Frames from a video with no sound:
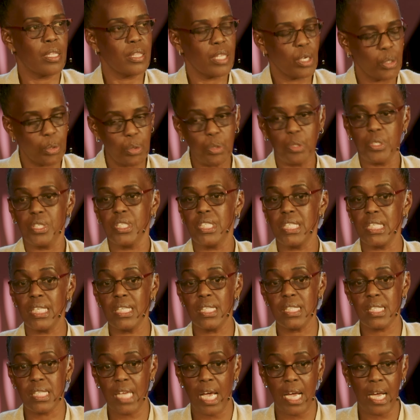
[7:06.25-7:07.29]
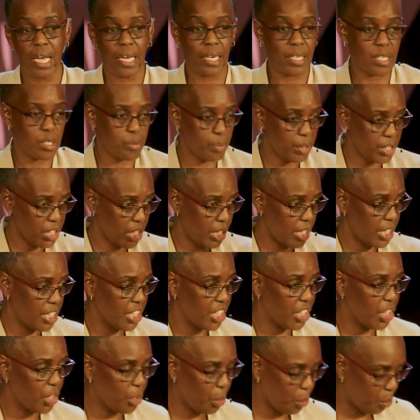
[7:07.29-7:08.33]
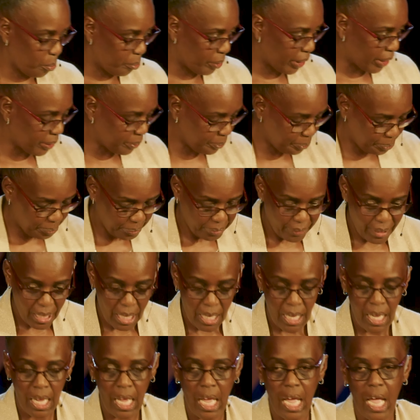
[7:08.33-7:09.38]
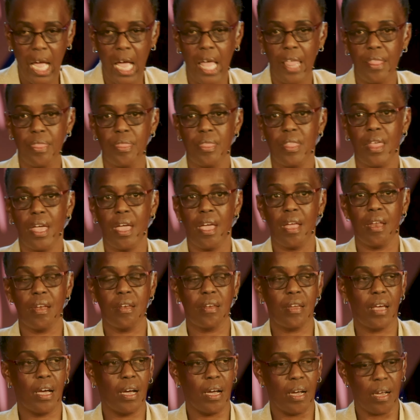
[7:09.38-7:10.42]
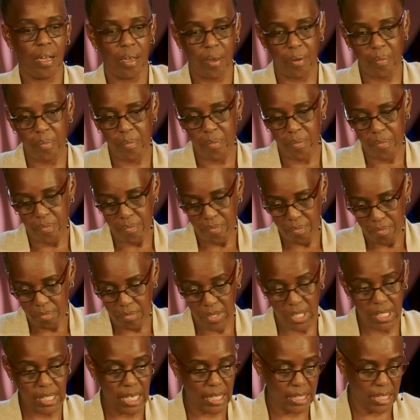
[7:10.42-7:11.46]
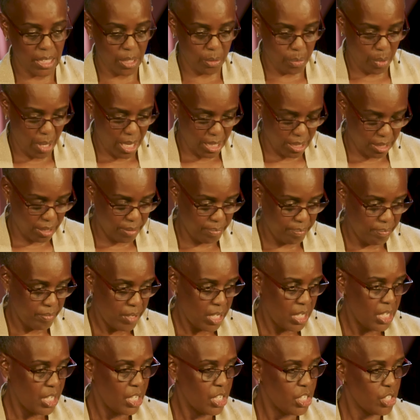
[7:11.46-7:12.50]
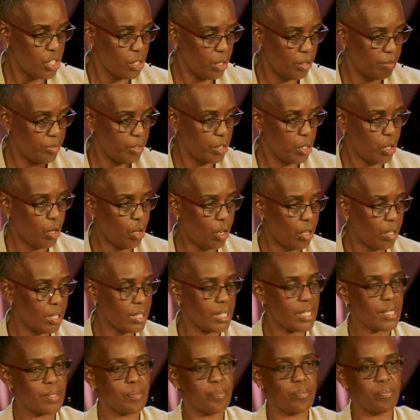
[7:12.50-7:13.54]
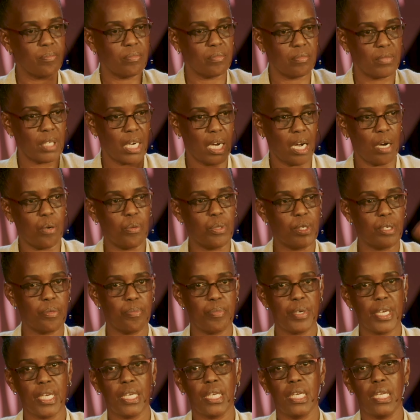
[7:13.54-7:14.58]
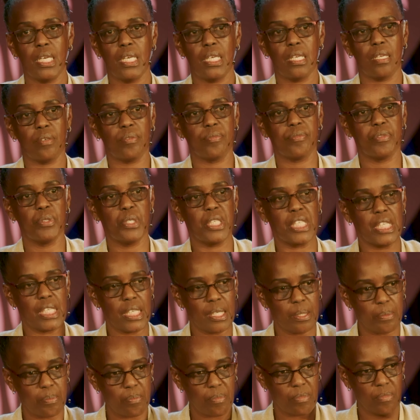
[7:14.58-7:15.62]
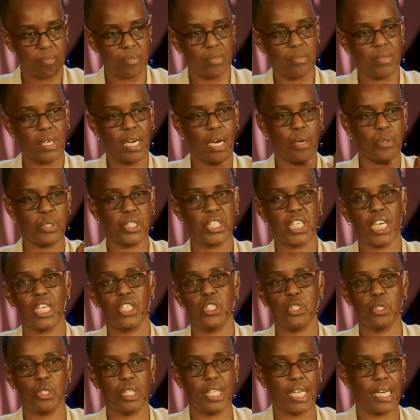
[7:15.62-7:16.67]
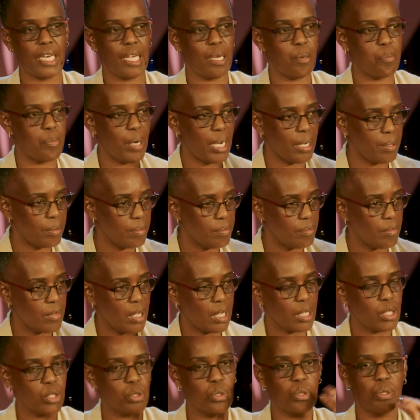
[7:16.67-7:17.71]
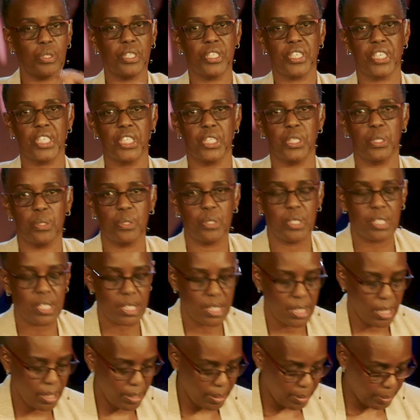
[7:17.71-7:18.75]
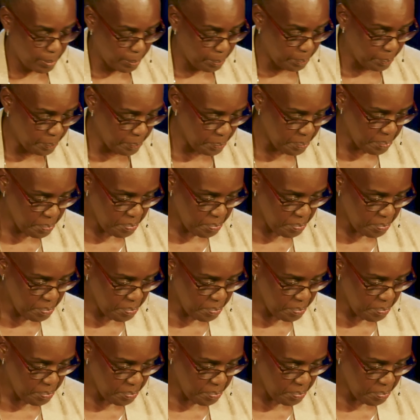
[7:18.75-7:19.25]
the good deals are, especially in Kikomba. And then we started work. So if you called, I would bring in the fundi. I would charge you the labor, good reduced or